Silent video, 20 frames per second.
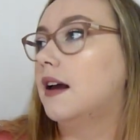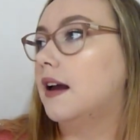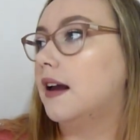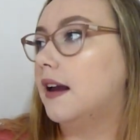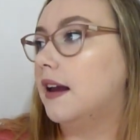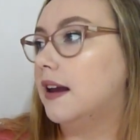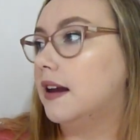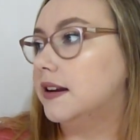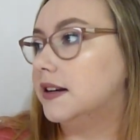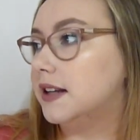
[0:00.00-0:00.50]

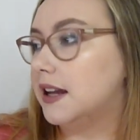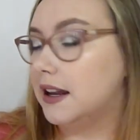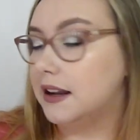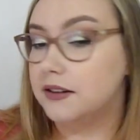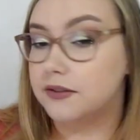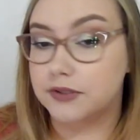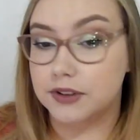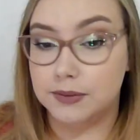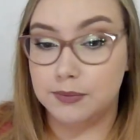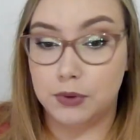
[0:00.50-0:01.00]
and
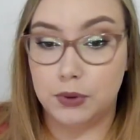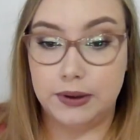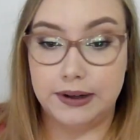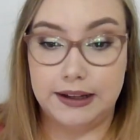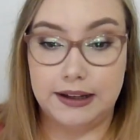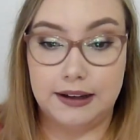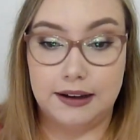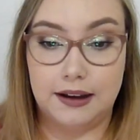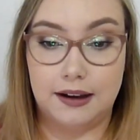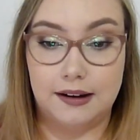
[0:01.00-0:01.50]
every
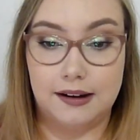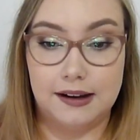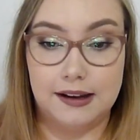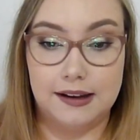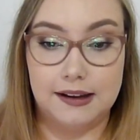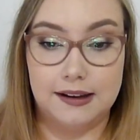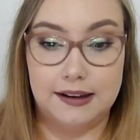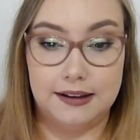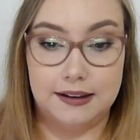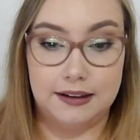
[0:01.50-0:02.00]
morning
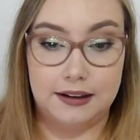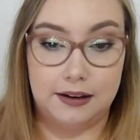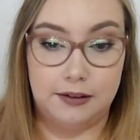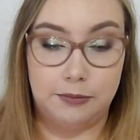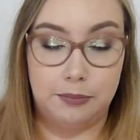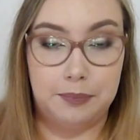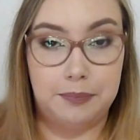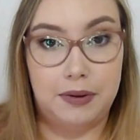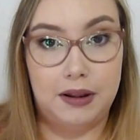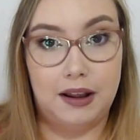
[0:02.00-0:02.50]
I
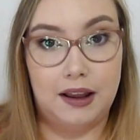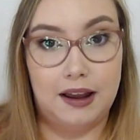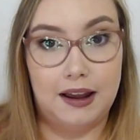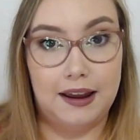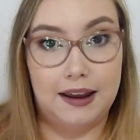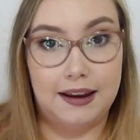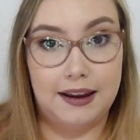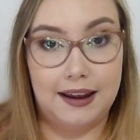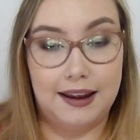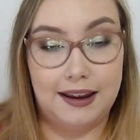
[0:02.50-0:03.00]

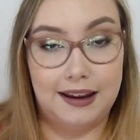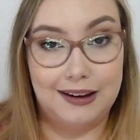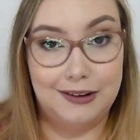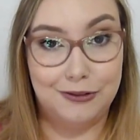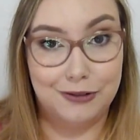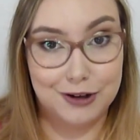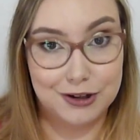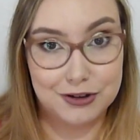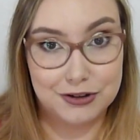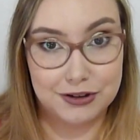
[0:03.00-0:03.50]
apply a
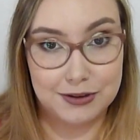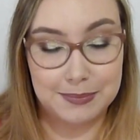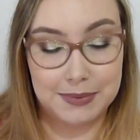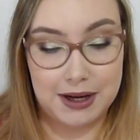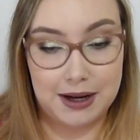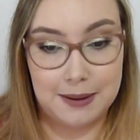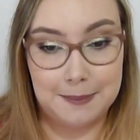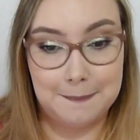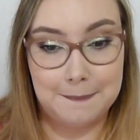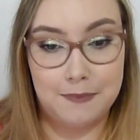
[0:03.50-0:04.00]
Fresh lip
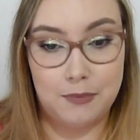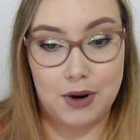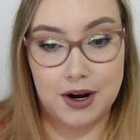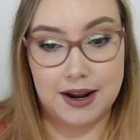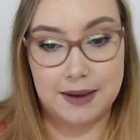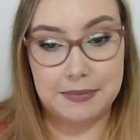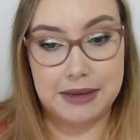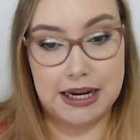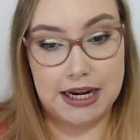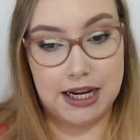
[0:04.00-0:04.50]
balm when
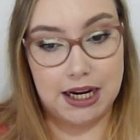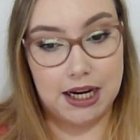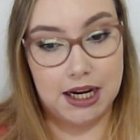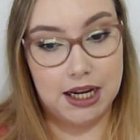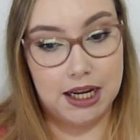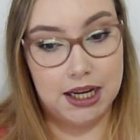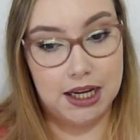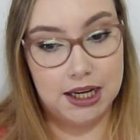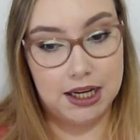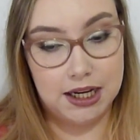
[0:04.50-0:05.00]
I'm
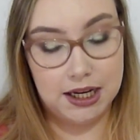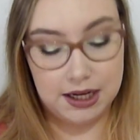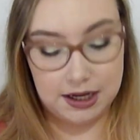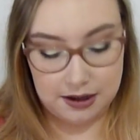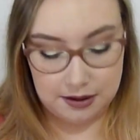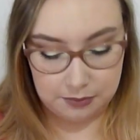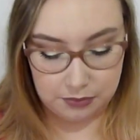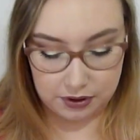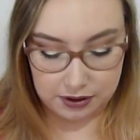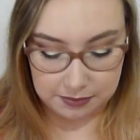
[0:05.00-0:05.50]

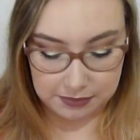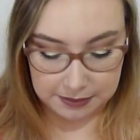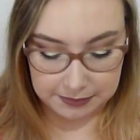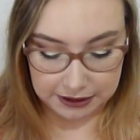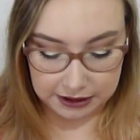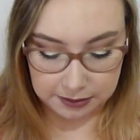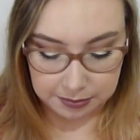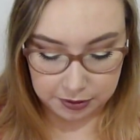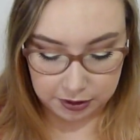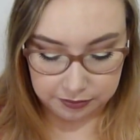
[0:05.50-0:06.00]
putting my
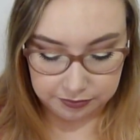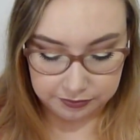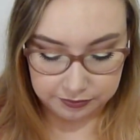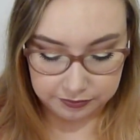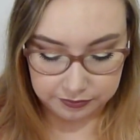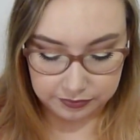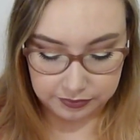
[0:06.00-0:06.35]
makeup on,